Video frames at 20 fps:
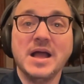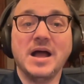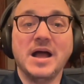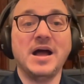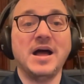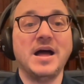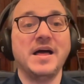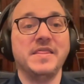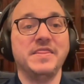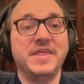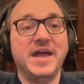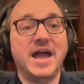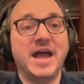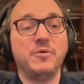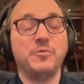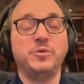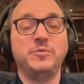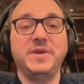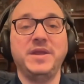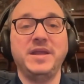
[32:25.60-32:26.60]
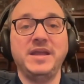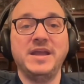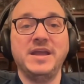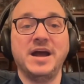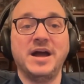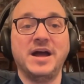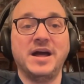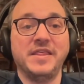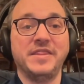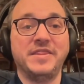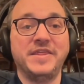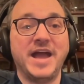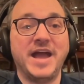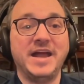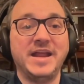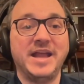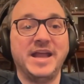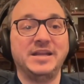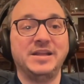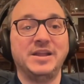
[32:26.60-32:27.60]
that would be
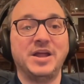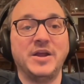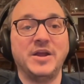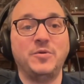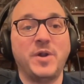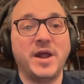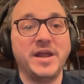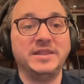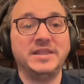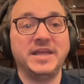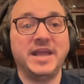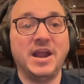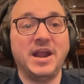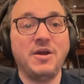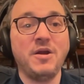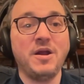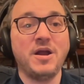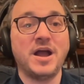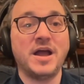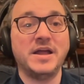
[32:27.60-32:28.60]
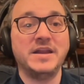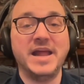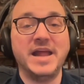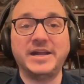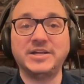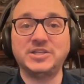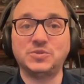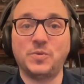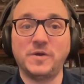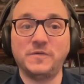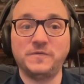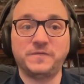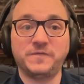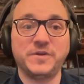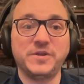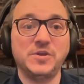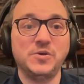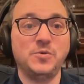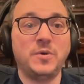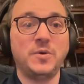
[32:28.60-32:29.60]
that headline right there. Next one
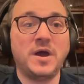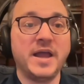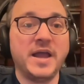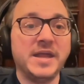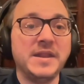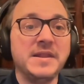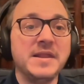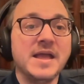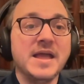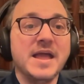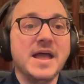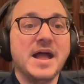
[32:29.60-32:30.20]
for you, Ryan.